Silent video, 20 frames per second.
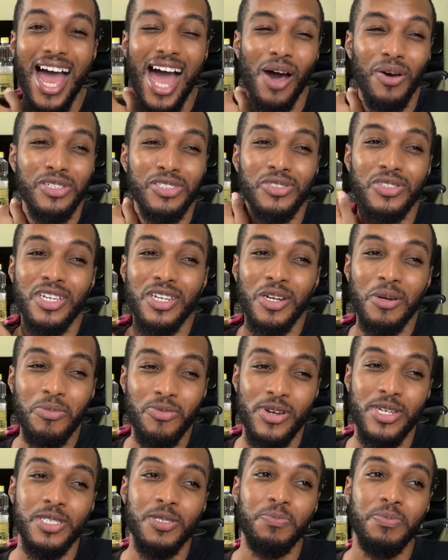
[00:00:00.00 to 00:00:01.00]
I was looking up
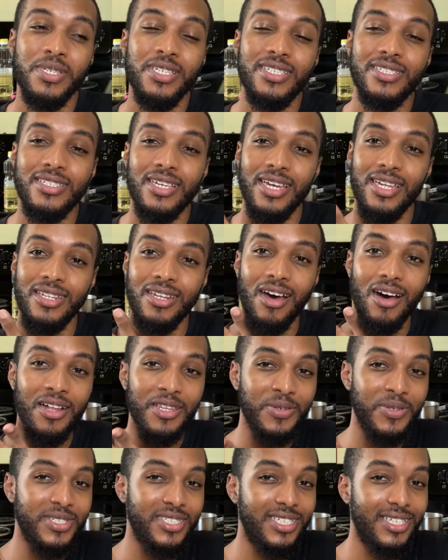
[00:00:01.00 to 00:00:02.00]
recipes, and all
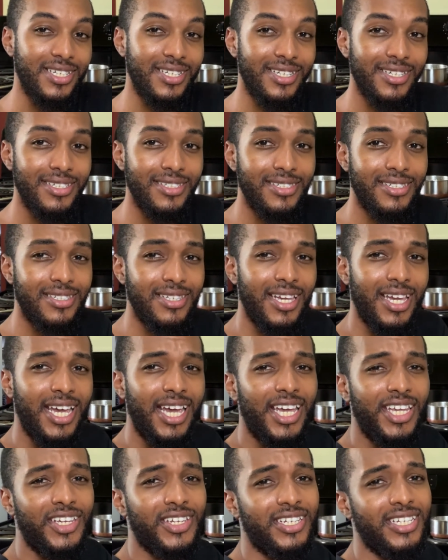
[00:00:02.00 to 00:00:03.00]
they were saying is
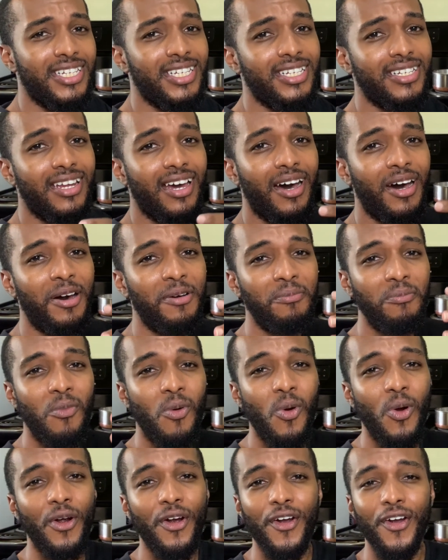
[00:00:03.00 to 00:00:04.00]
you need
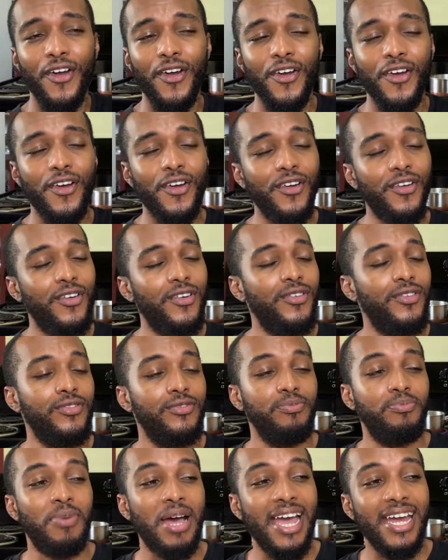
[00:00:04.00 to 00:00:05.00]
more
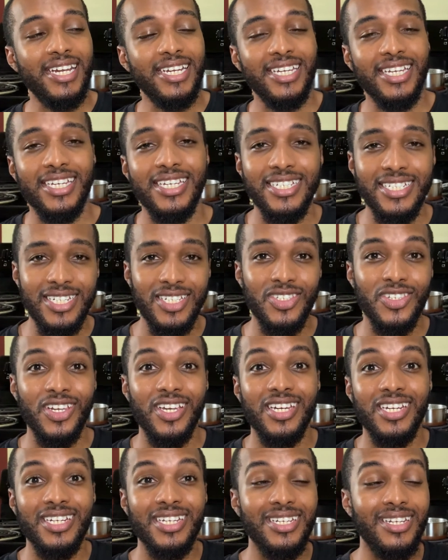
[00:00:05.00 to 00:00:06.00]
binding agents, so you're
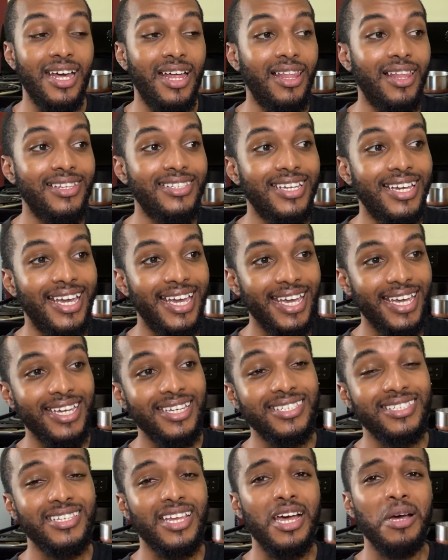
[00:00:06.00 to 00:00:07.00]
gonna need a lot of
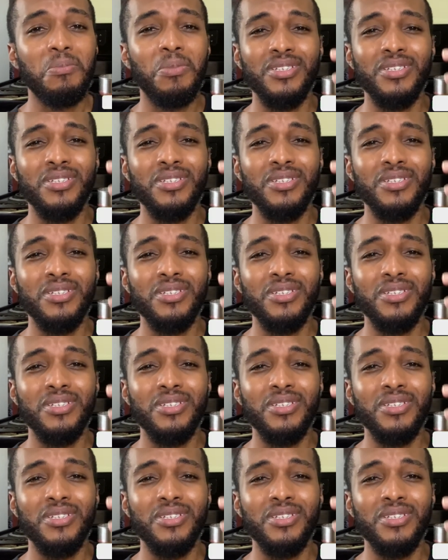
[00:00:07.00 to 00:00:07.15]
eggs,